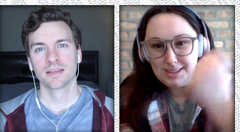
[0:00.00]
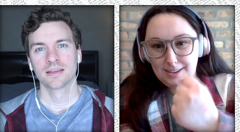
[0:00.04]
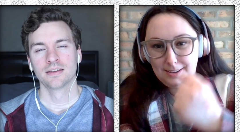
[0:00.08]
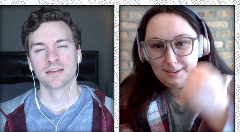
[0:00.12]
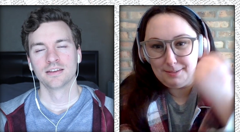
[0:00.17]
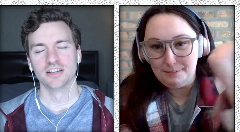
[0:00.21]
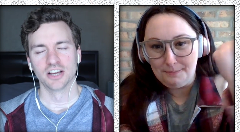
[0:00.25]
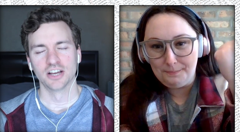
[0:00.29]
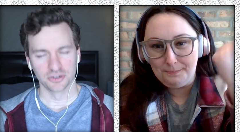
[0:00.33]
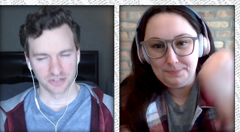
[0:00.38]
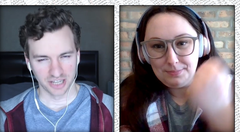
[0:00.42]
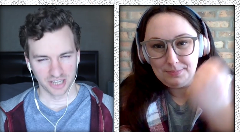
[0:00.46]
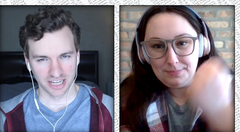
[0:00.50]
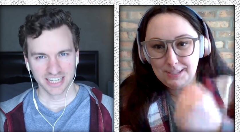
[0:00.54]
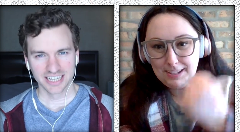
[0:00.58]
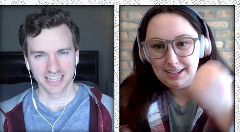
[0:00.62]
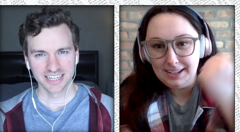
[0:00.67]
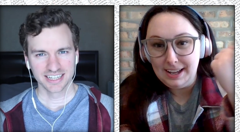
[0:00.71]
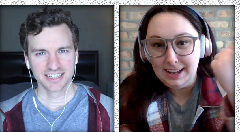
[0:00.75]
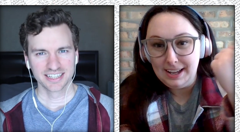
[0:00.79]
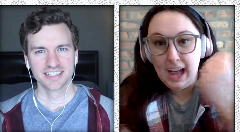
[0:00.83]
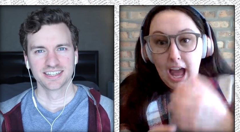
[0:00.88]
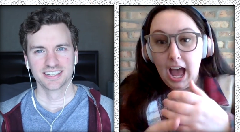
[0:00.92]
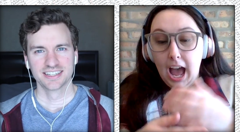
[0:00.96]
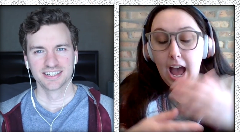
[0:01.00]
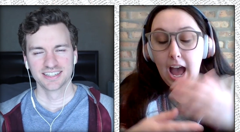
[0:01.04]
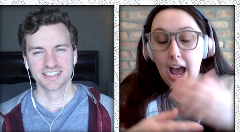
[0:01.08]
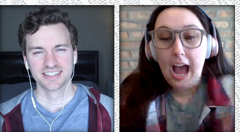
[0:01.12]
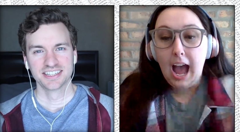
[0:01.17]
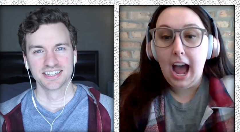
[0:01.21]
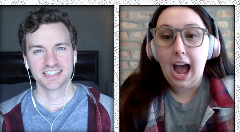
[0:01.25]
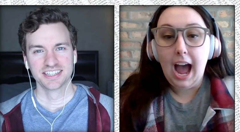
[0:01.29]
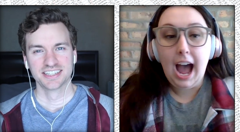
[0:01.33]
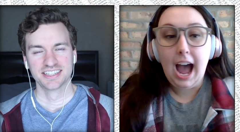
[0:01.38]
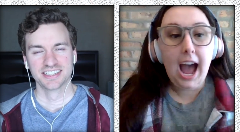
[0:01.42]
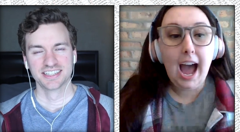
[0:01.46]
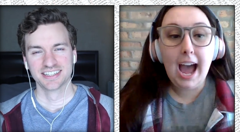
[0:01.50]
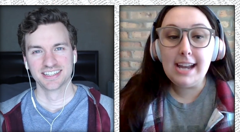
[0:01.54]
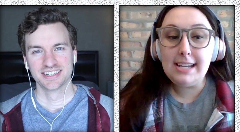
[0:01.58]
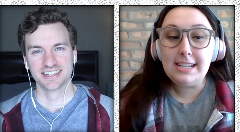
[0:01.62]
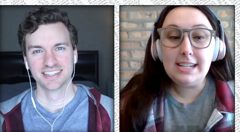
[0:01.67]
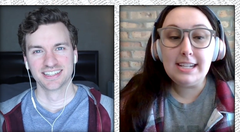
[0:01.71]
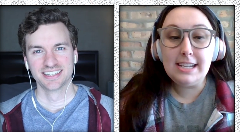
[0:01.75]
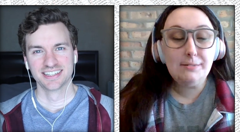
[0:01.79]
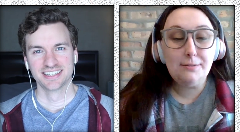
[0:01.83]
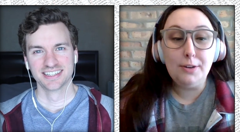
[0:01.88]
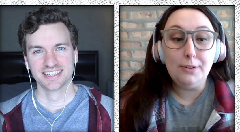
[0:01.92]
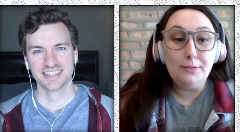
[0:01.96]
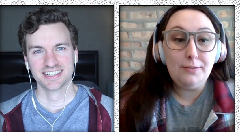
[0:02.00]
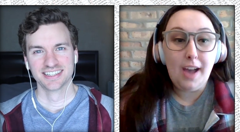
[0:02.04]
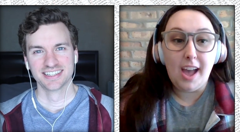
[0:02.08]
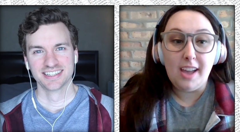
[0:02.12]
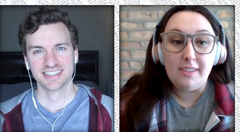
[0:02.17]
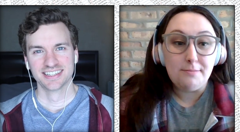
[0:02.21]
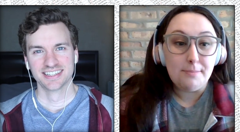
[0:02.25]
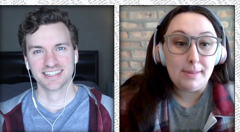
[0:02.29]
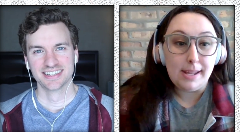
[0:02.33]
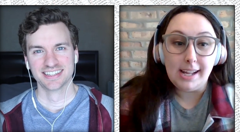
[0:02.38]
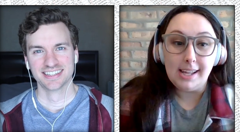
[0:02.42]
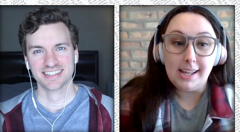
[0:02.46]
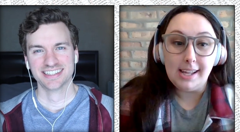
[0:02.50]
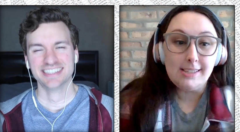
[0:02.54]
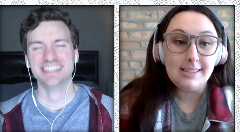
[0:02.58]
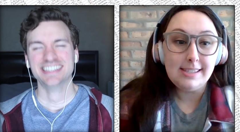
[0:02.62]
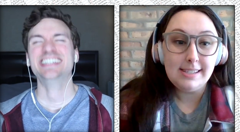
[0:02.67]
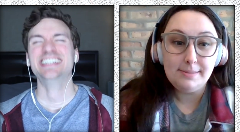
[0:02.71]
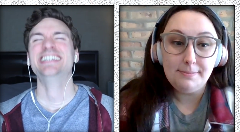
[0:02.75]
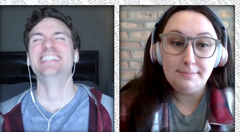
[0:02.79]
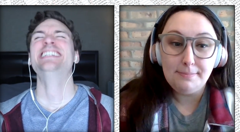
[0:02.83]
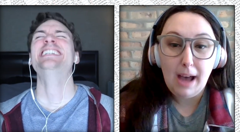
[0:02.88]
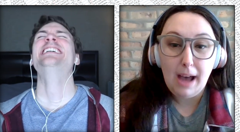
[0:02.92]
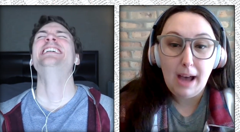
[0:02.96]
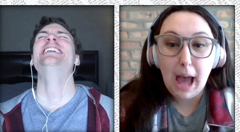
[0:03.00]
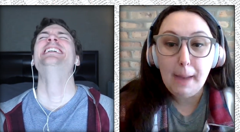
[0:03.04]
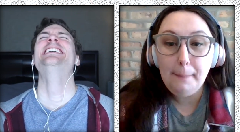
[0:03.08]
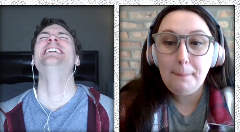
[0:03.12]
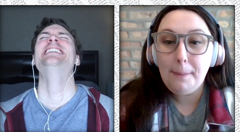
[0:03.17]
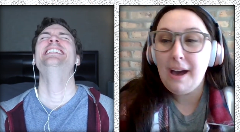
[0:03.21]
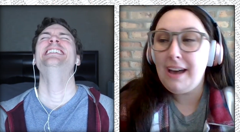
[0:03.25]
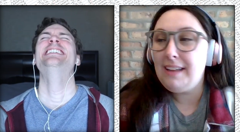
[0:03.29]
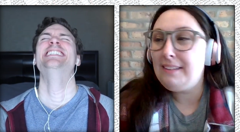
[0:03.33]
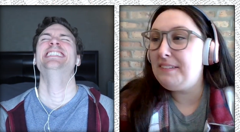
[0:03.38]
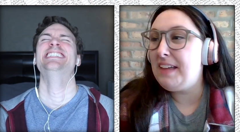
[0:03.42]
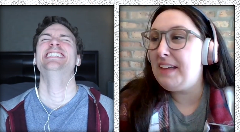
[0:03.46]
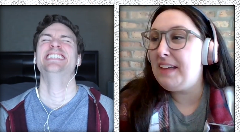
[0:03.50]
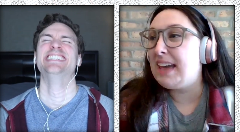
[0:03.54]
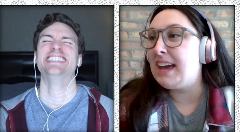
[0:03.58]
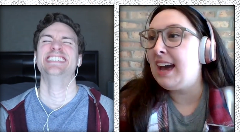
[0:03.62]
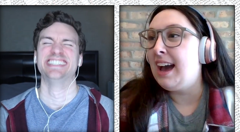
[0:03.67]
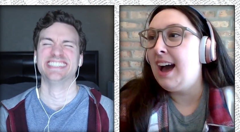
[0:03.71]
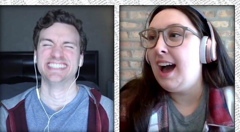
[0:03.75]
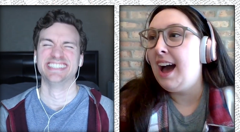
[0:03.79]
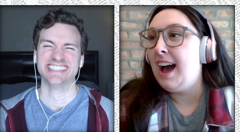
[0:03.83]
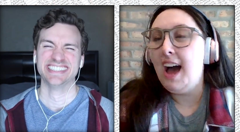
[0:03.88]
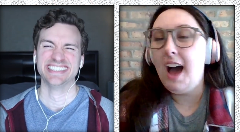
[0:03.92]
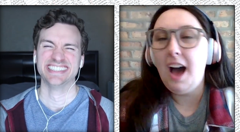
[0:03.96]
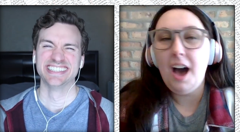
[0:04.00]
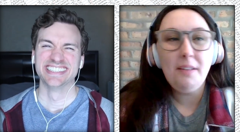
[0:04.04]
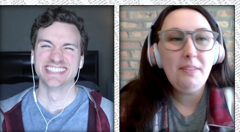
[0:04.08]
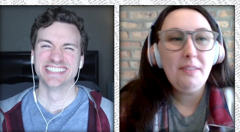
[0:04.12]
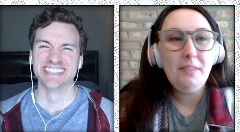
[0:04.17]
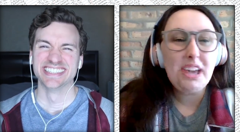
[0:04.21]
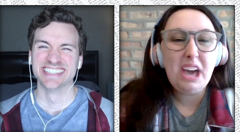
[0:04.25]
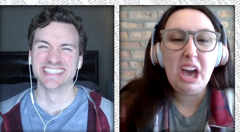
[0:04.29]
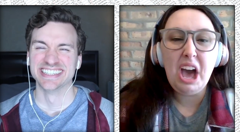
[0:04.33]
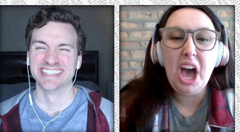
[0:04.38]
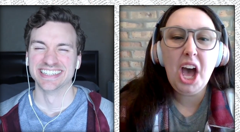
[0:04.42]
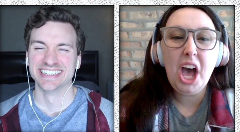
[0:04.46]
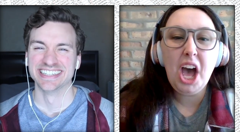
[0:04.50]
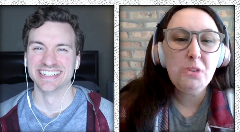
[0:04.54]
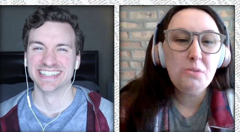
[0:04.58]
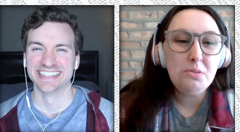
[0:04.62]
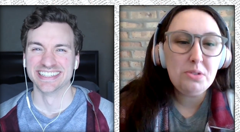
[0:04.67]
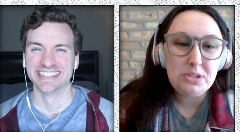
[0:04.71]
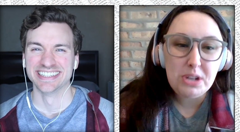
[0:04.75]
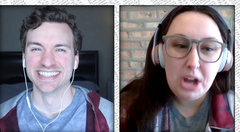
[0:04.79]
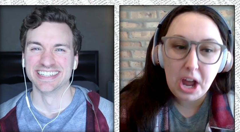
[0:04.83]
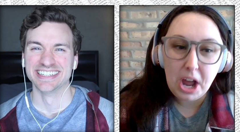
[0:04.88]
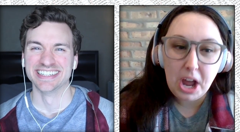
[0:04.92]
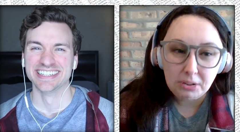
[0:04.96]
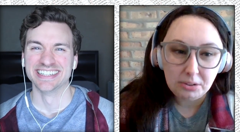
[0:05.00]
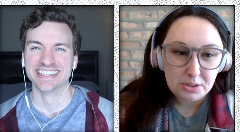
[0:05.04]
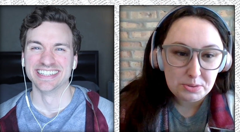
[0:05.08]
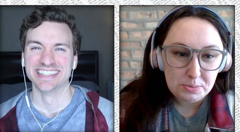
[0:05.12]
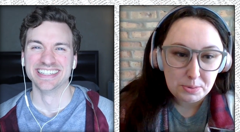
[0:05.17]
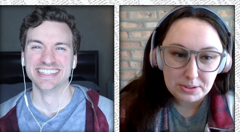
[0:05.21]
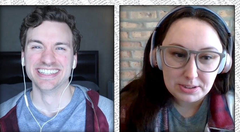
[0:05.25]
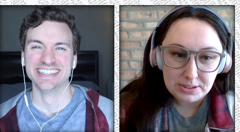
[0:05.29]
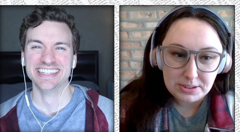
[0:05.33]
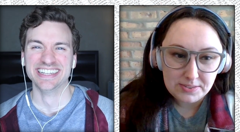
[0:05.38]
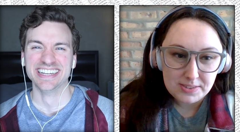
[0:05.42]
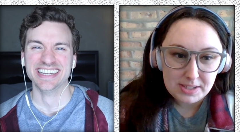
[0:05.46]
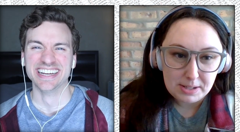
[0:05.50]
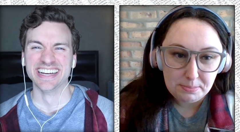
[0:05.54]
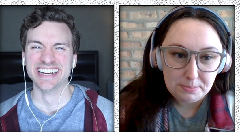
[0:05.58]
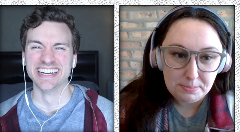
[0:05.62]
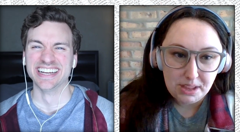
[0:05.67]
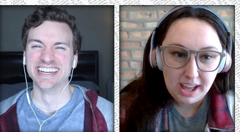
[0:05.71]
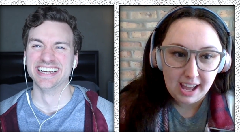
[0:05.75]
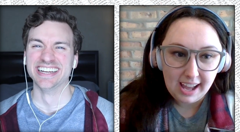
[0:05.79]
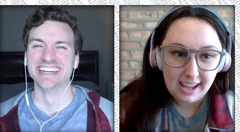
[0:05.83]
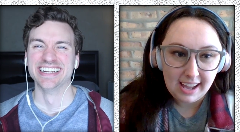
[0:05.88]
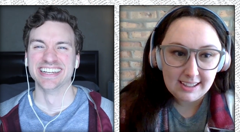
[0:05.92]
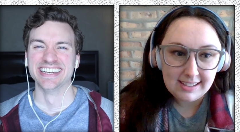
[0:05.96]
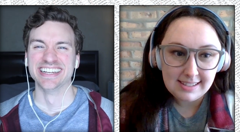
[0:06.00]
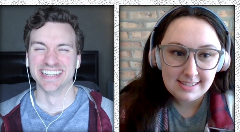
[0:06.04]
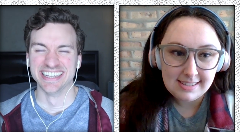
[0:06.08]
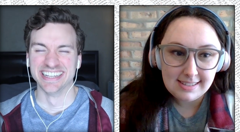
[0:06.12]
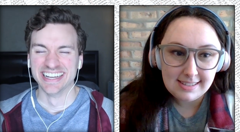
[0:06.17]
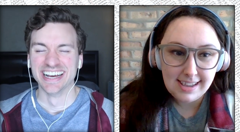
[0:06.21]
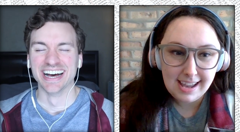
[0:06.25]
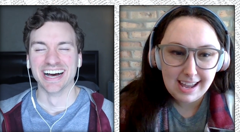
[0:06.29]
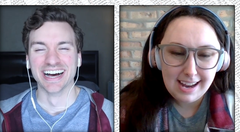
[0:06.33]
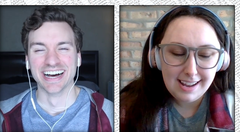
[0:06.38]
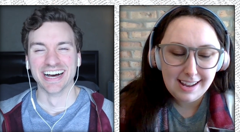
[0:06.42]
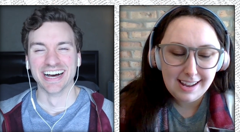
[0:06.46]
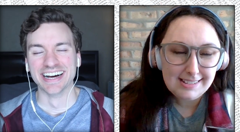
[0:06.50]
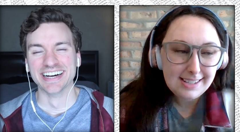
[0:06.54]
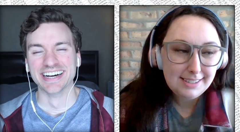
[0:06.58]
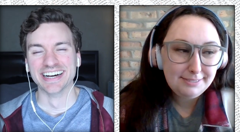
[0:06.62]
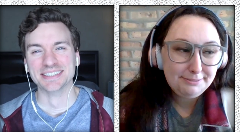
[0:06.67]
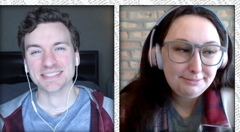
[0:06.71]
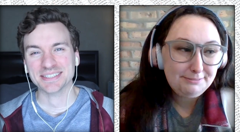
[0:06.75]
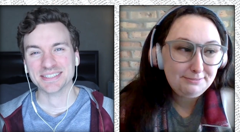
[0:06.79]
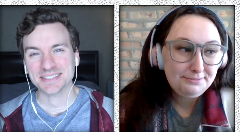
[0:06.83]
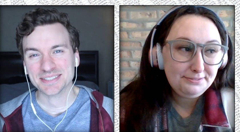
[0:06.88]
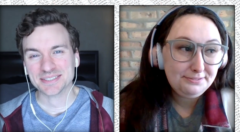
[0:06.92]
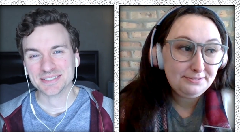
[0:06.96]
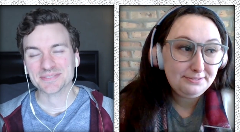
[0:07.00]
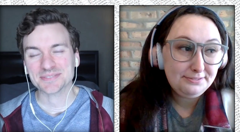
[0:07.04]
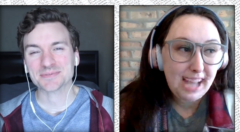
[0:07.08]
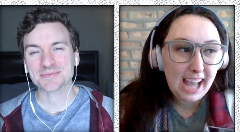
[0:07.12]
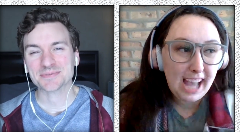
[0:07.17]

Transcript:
Speaker 1: the. Okay. I did it for five minutes. I bought like like a hundred dollars worth of supplies, uh-huh. and I'm like, mm,